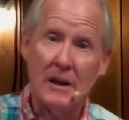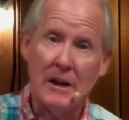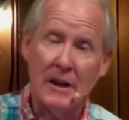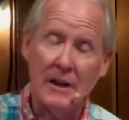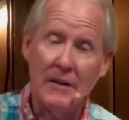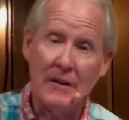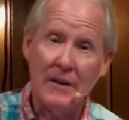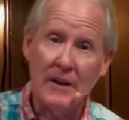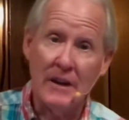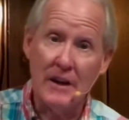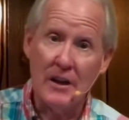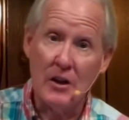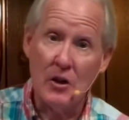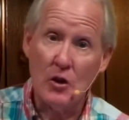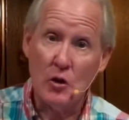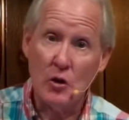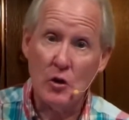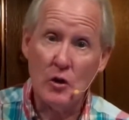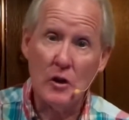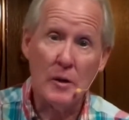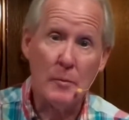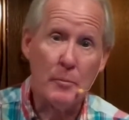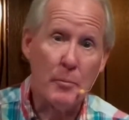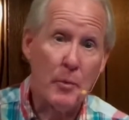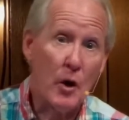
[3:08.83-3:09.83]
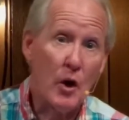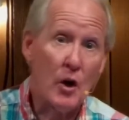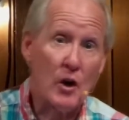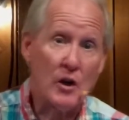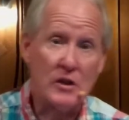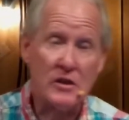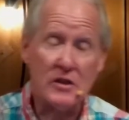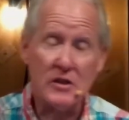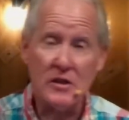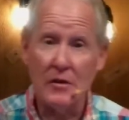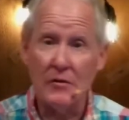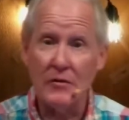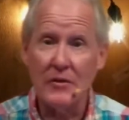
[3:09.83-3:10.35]
in the early
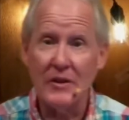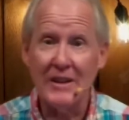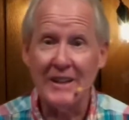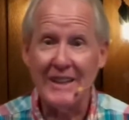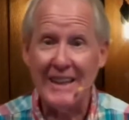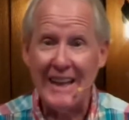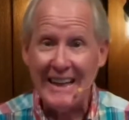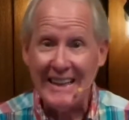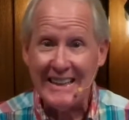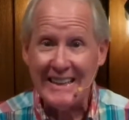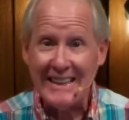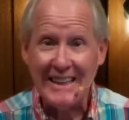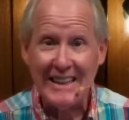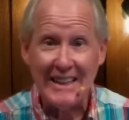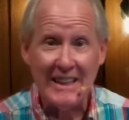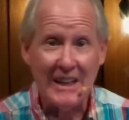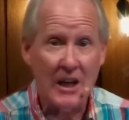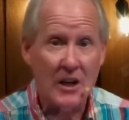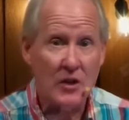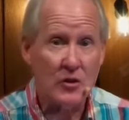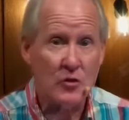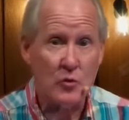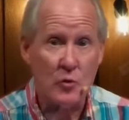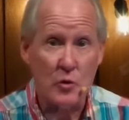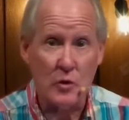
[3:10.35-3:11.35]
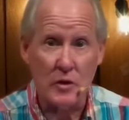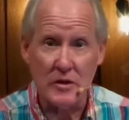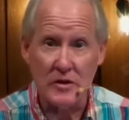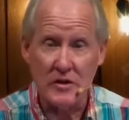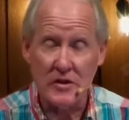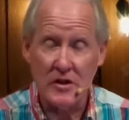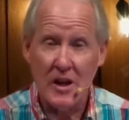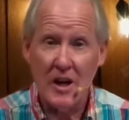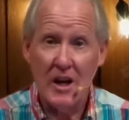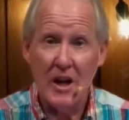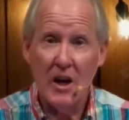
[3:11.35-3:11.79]
parts of the 1900s,